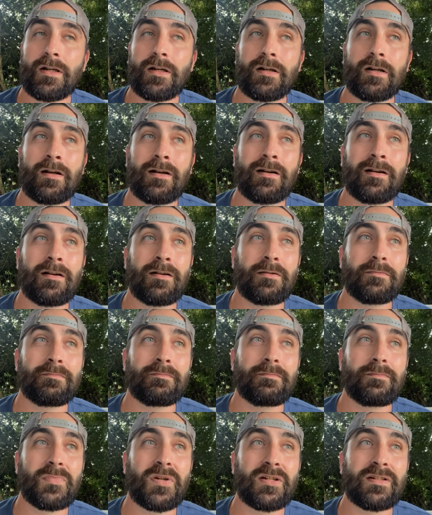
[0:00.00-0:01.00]

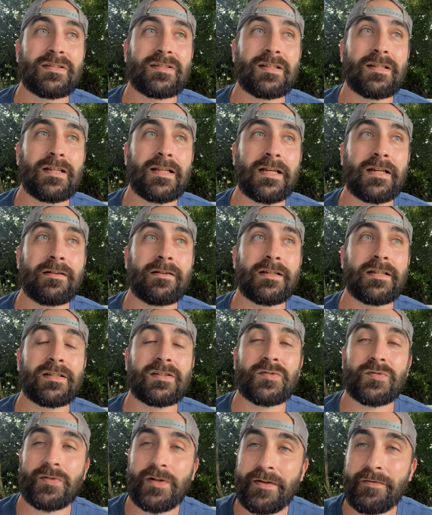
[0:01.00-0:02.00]
but it's hilarious
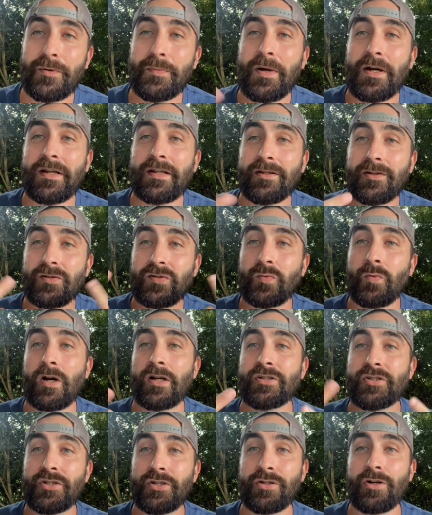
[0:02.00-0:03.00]
for everybody else
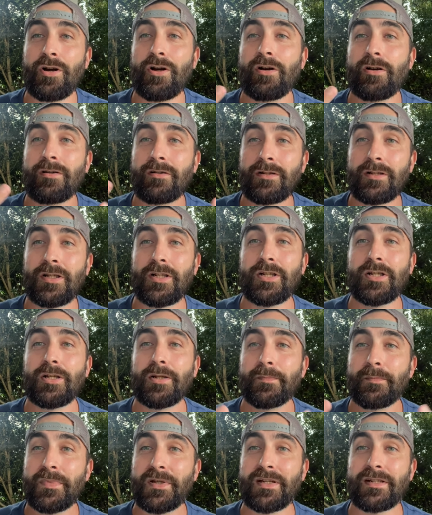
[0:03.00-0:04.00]
watching y'all
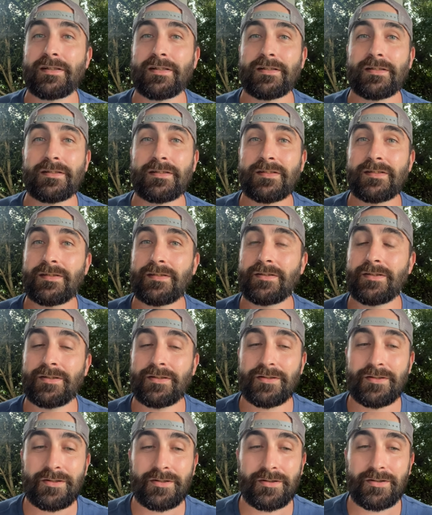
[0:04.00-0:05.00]
because
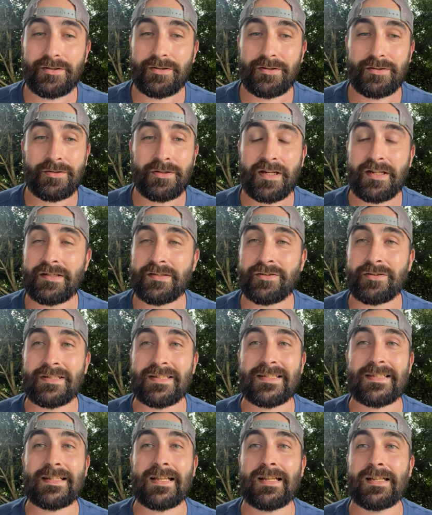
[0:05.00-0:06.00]
you guys are
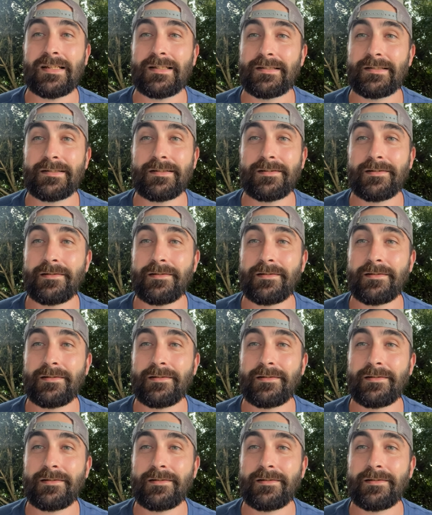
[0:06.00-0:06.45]
insane.